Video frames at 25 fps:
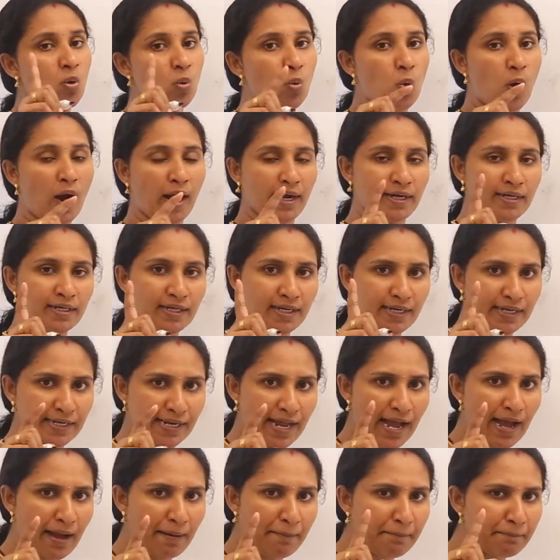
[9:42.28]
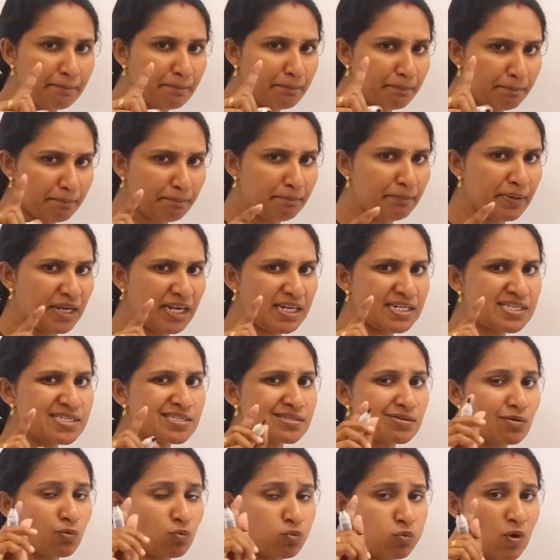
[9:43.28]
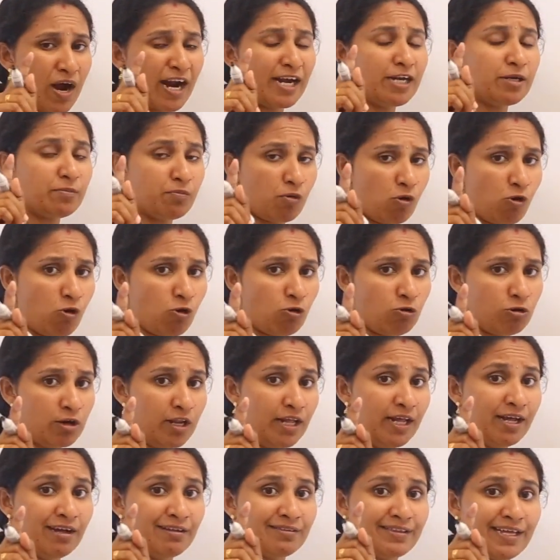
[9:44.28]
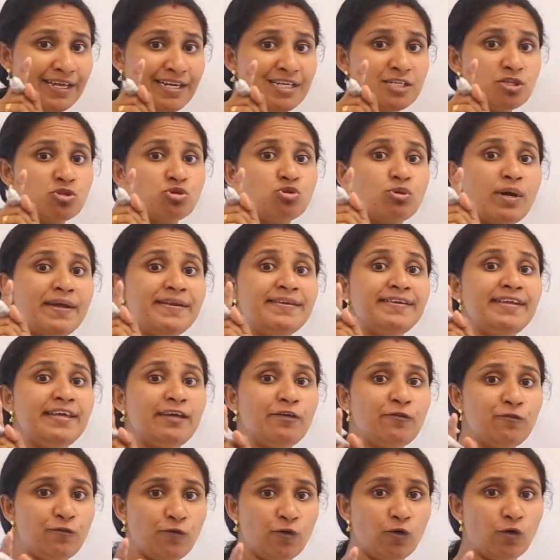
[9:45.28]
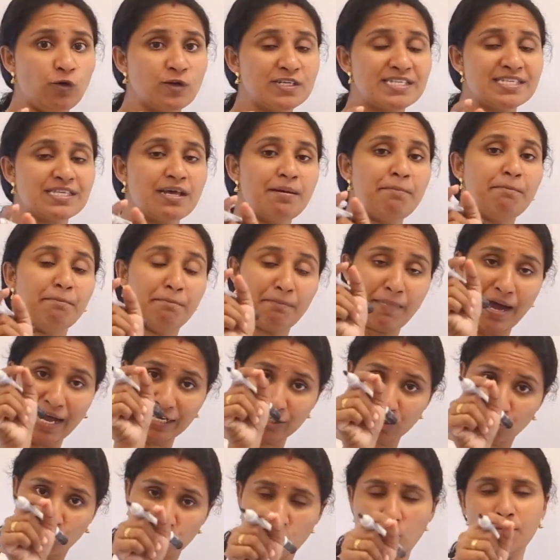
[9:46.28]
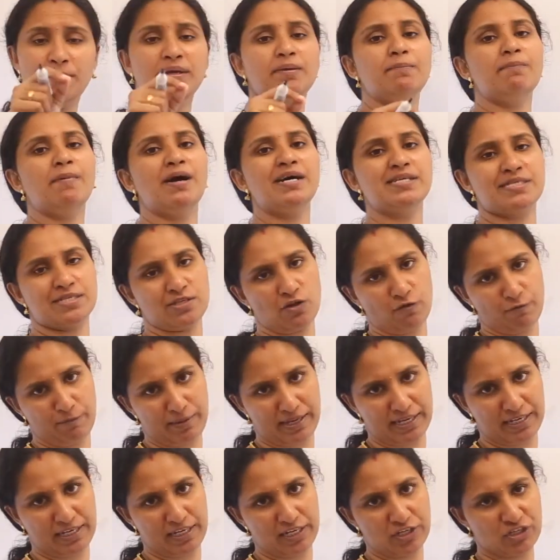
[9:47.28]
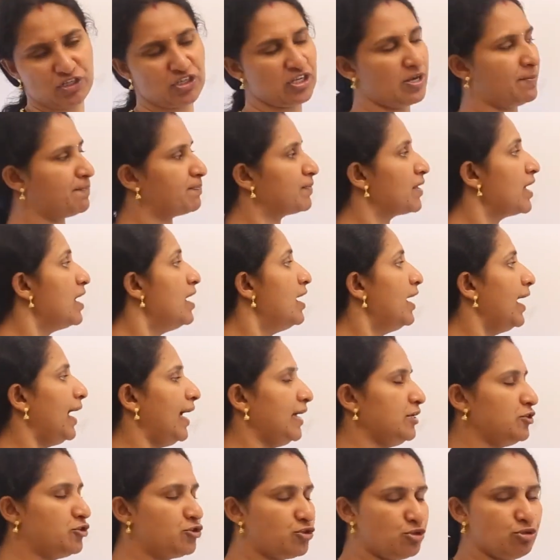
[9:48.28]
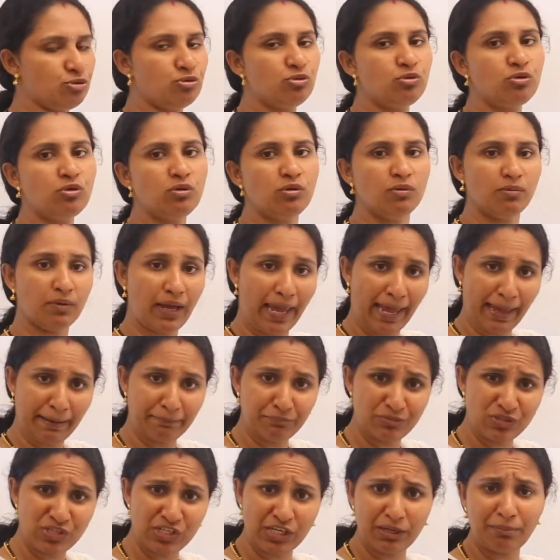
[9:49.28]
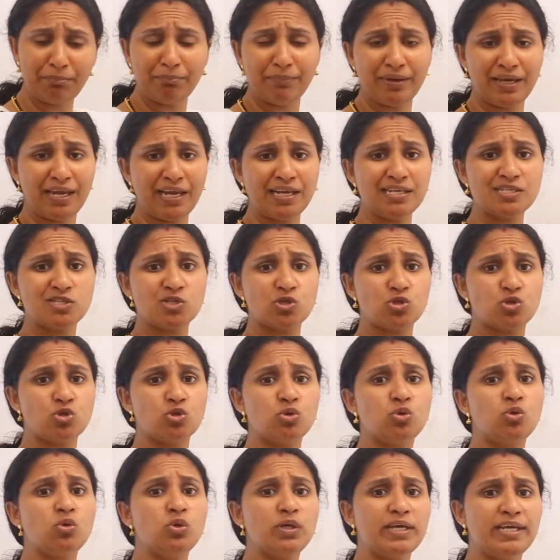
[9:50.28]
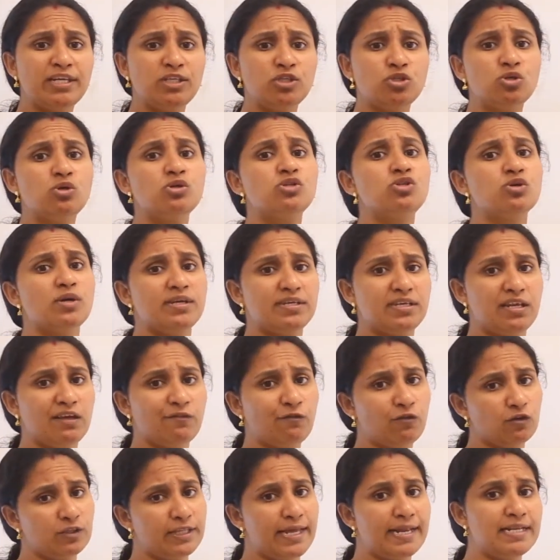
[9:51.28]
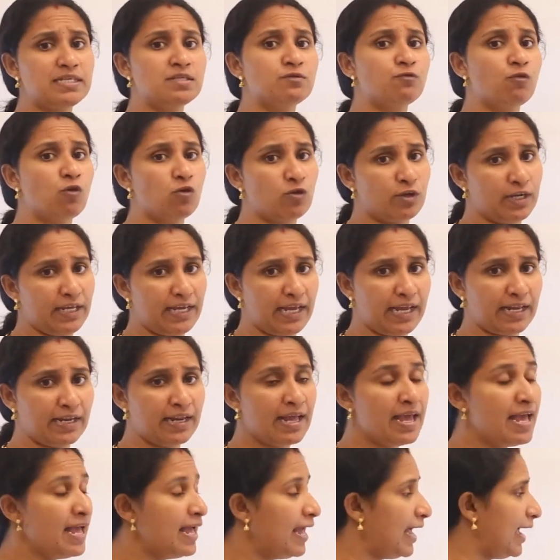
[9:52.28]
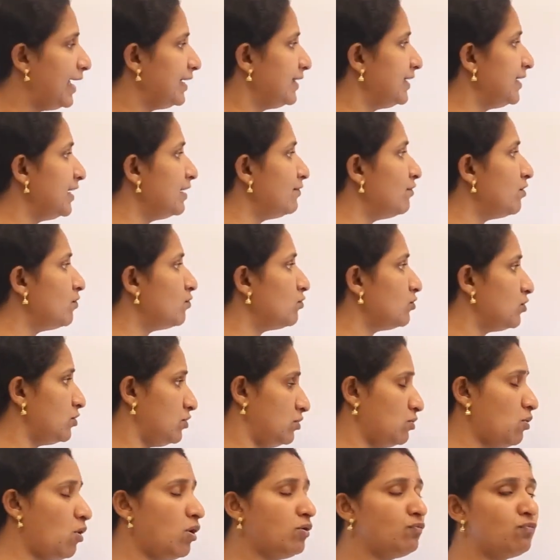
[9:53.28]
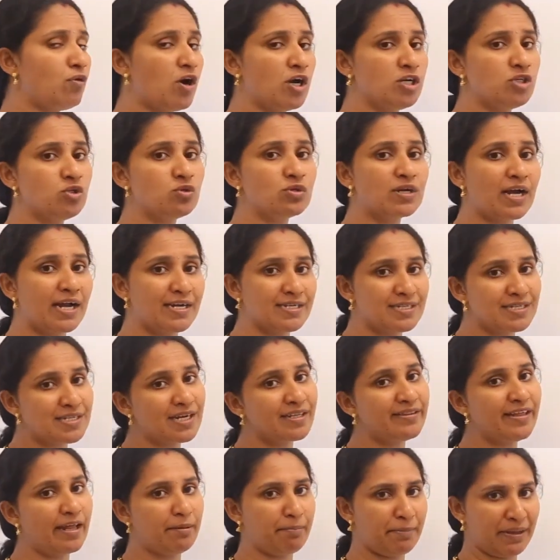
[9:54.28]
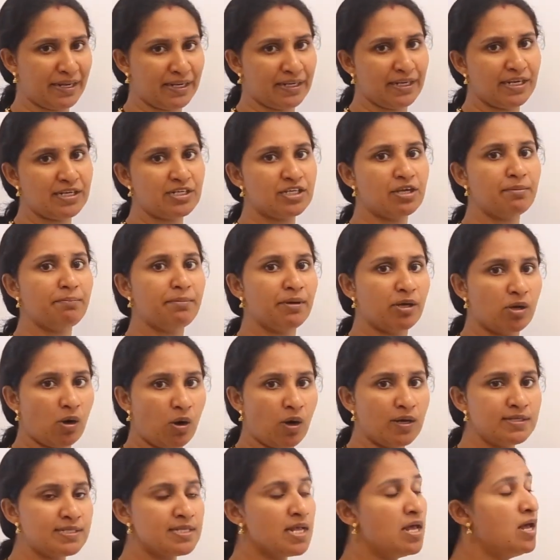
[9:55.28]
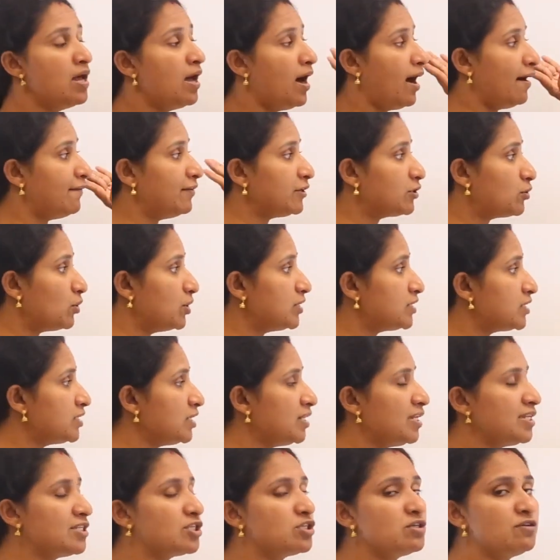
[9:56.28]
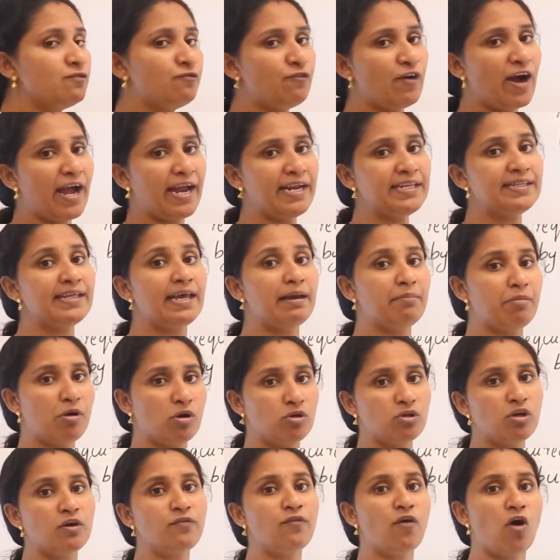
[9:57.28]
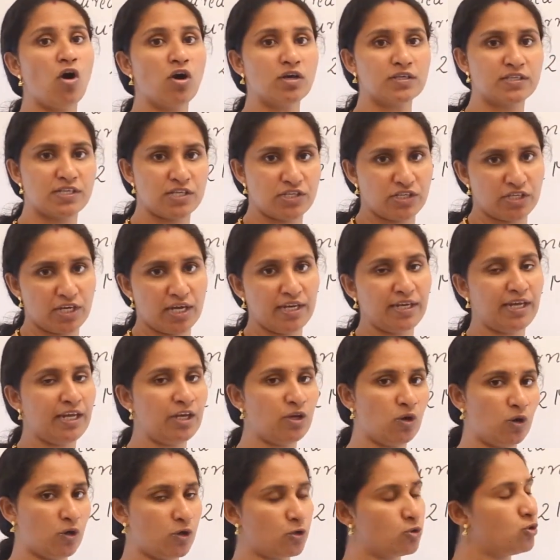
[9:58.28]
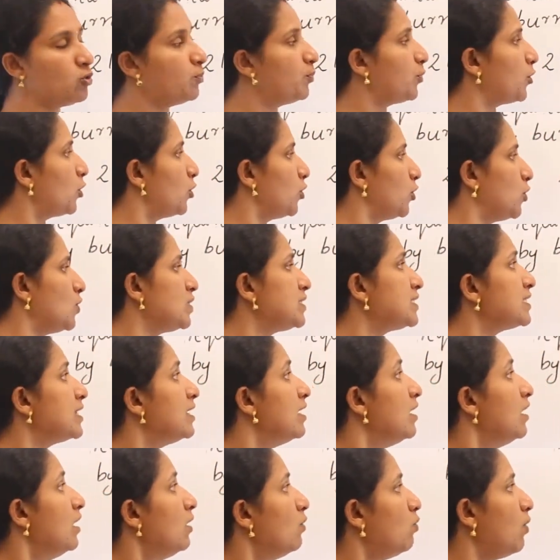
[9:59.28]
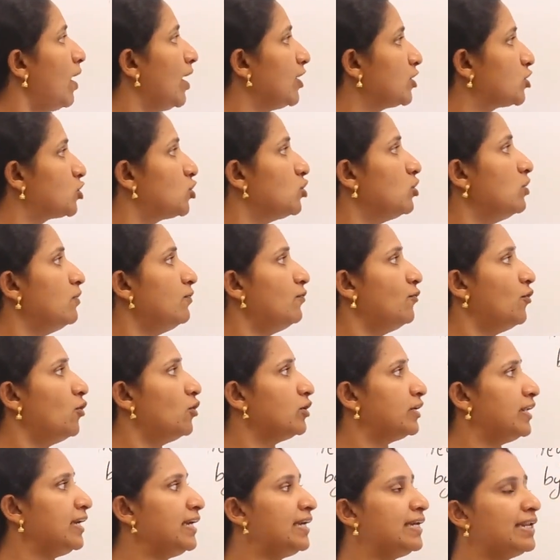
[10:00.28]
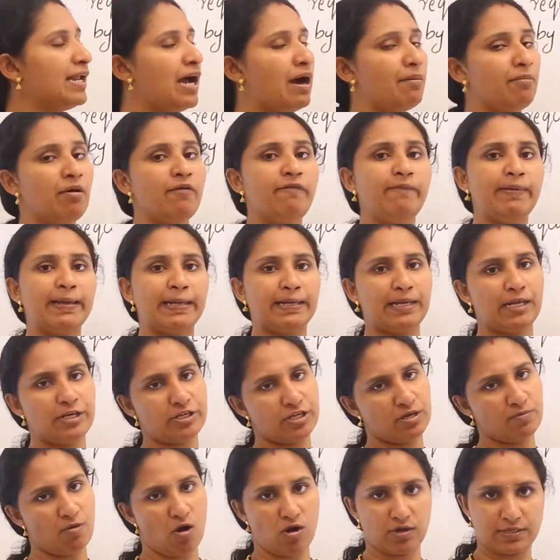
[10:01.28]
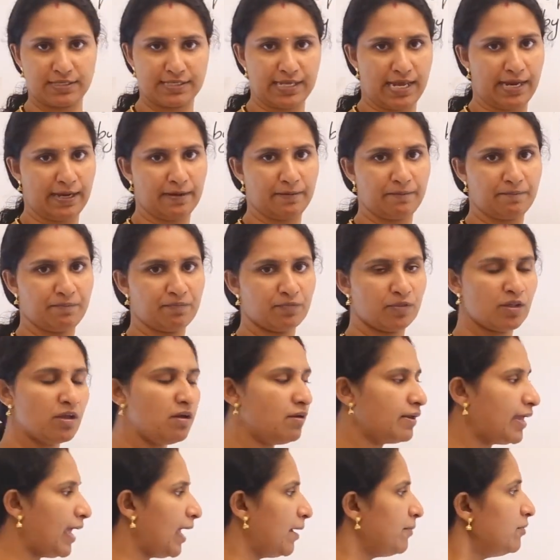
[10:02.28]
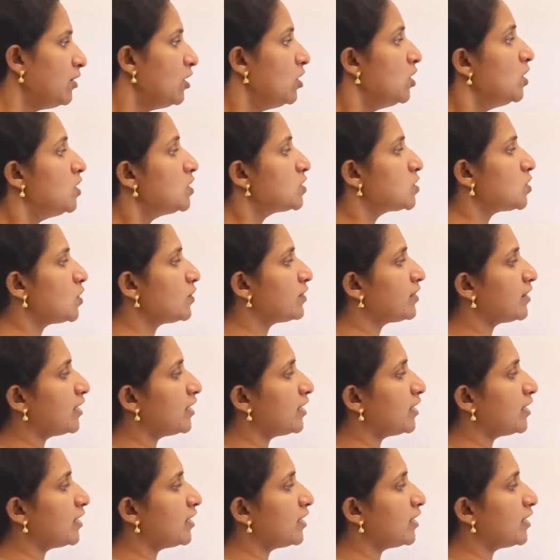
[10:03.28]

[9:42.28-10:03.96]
1 gram means 1 mole, that is 24, some atomic mass of magnesium. And 2 mg means 2 into 24, that is 48. And here we don't want to consider that magnesium because our question is to find the amount of oxygen in order to produce what? 240 gram of magnesium oxide. Okay, so